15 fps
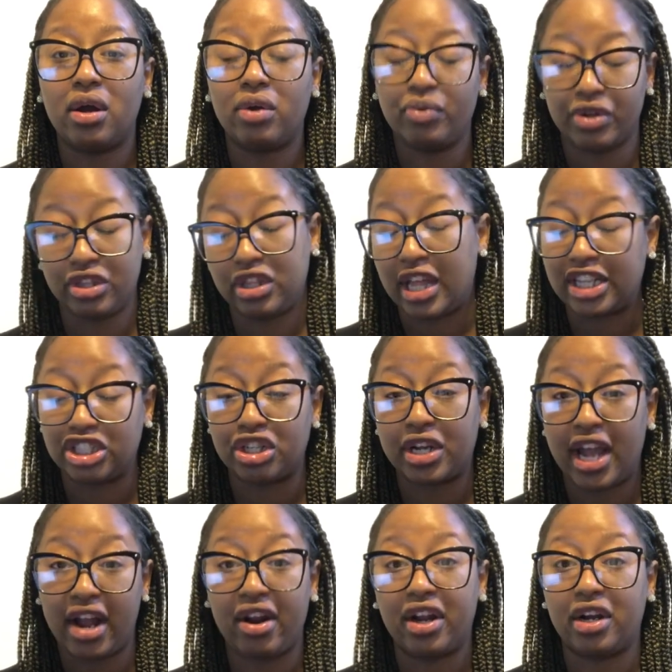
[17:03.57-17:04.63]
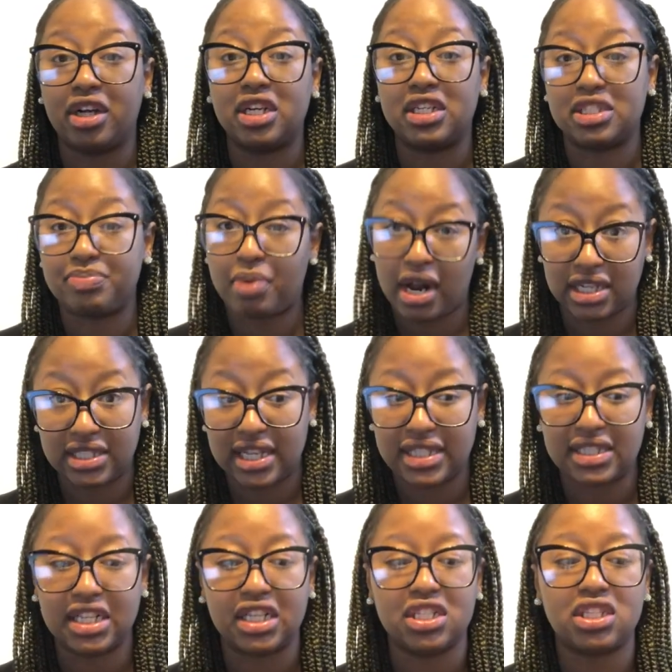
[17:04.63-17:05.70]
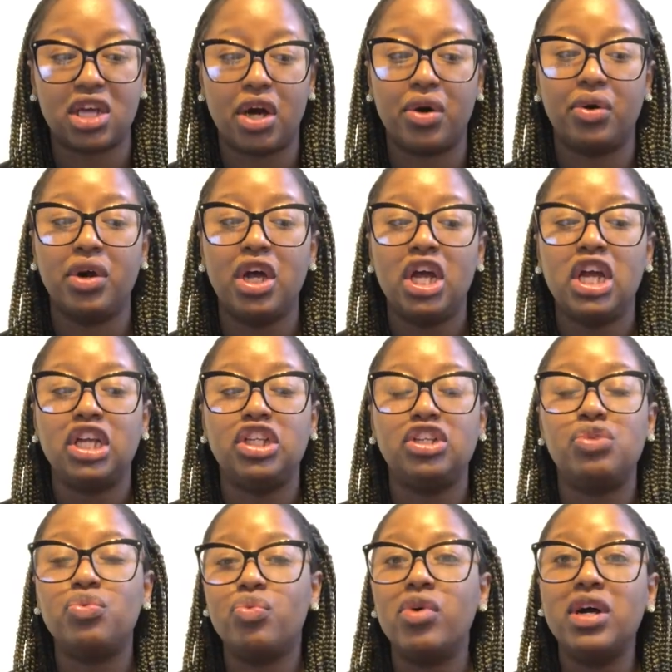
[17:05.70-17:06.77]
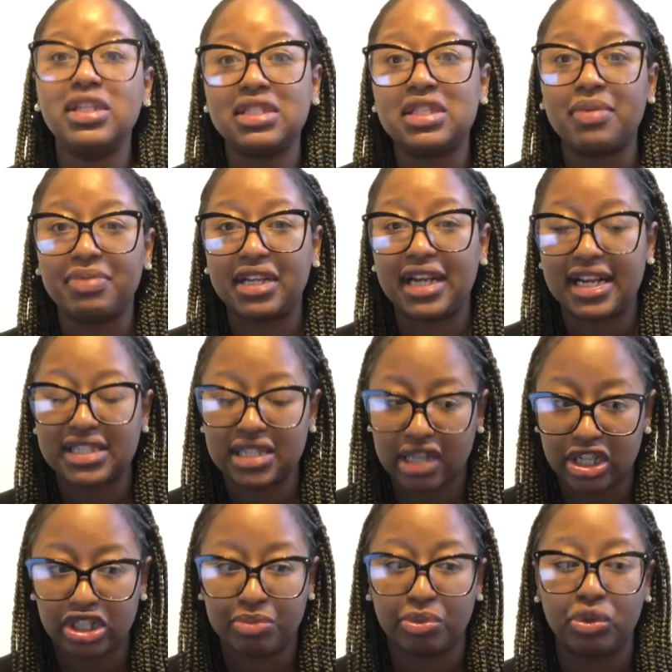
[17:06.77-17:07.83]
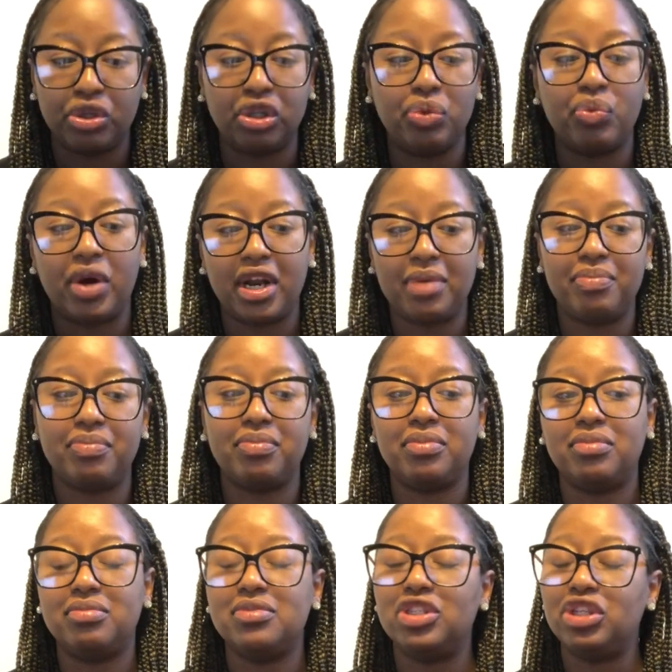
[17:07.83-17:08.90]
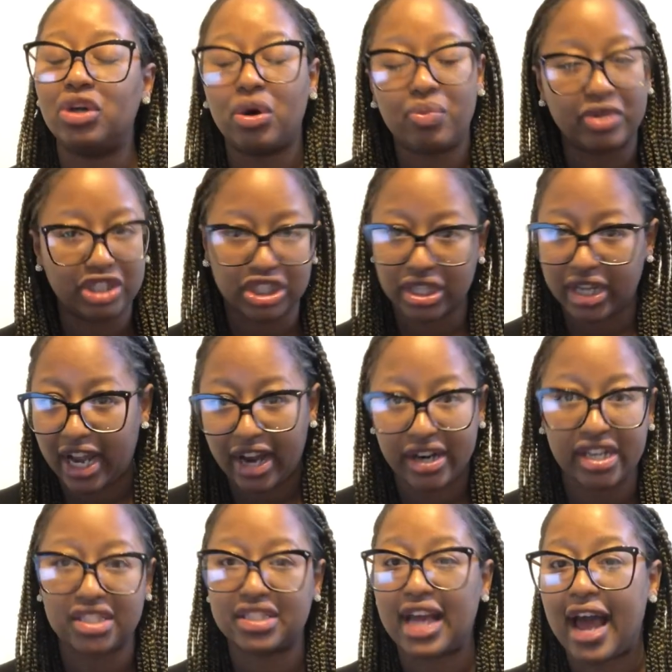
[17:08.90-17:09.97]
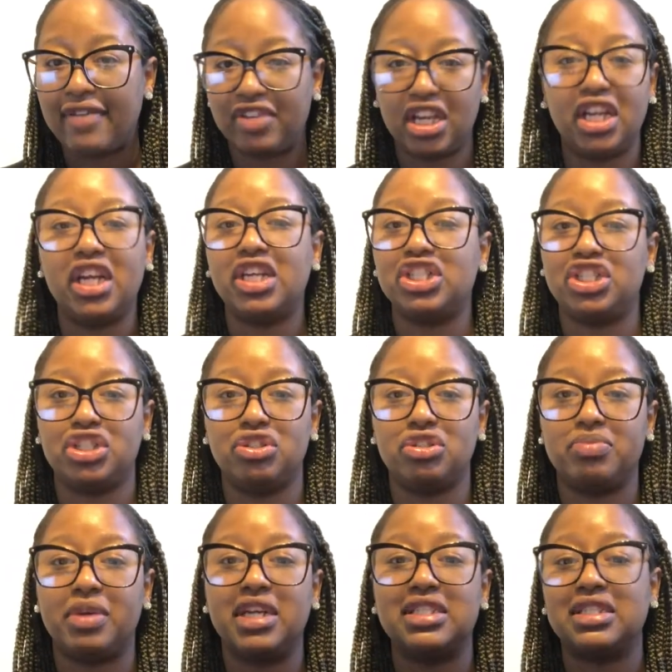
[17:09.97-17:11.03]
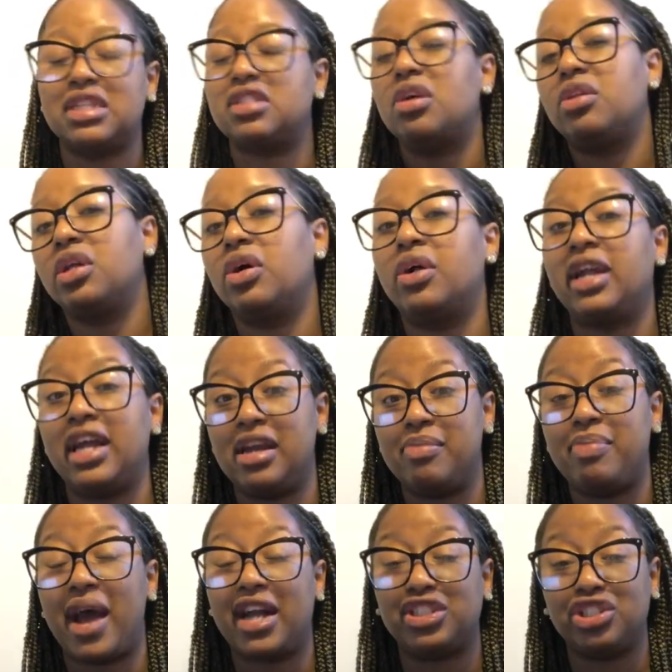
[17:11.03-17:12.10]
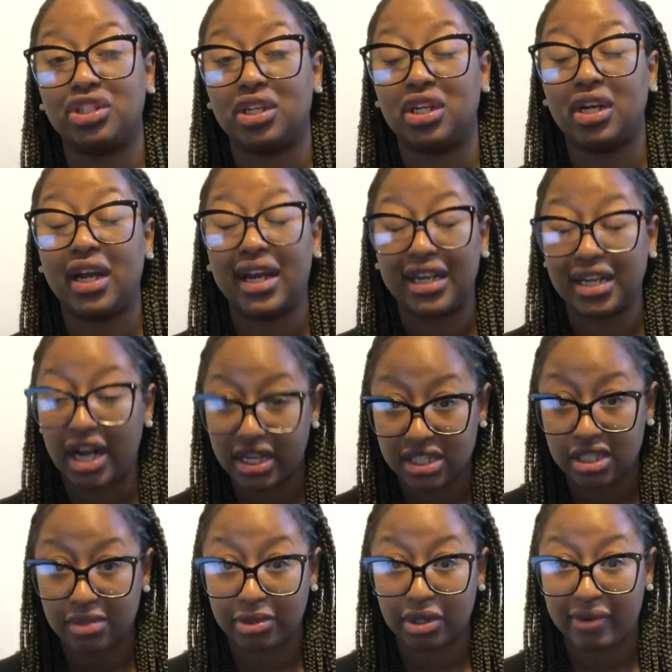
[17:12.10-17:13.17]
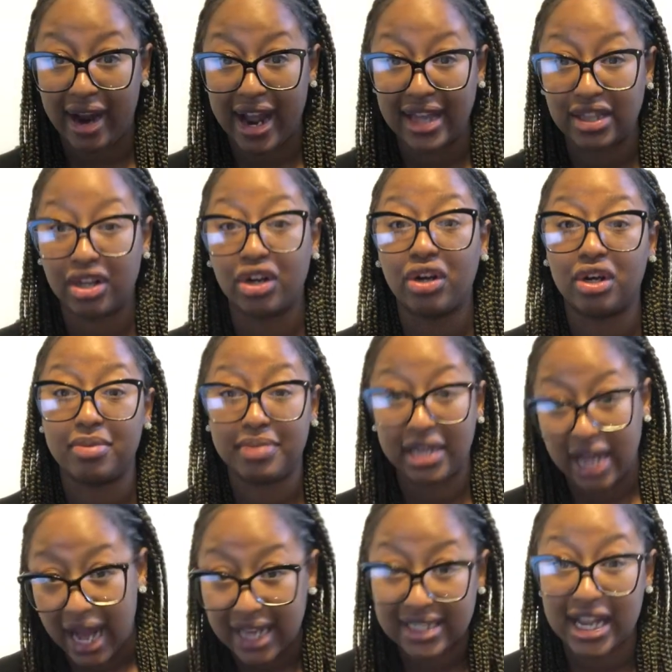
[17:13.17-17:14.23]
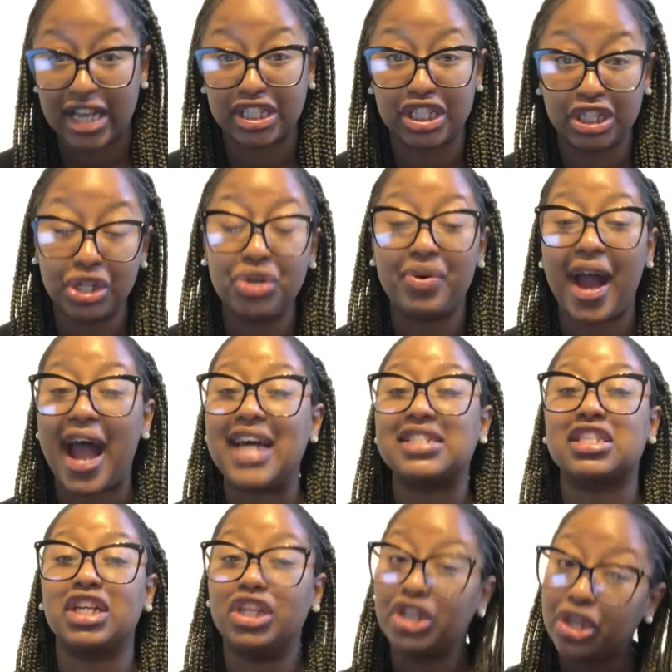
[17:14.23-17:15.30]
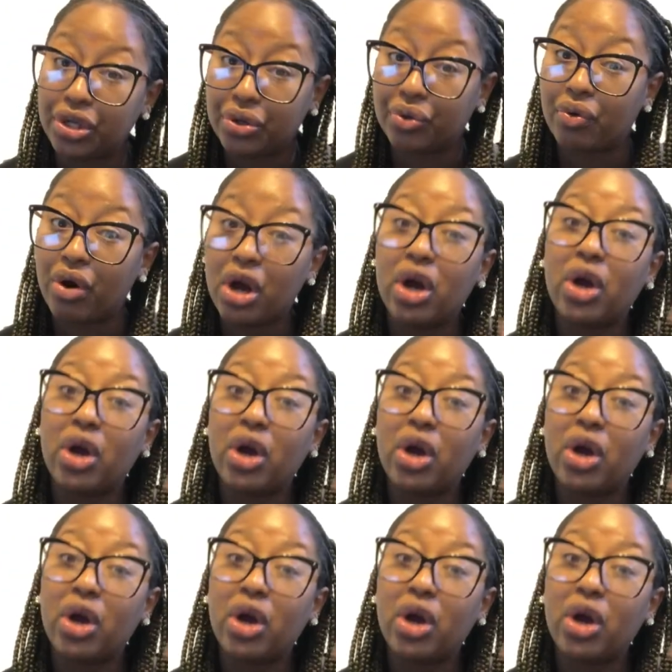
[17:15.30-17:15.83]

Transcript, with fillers: With, that your carrier is processing. So you want something that's legible. You want to, you don't want your carriers to have any issues, because that's only going to impact your end customer, right? They're going to be contacting you, asking you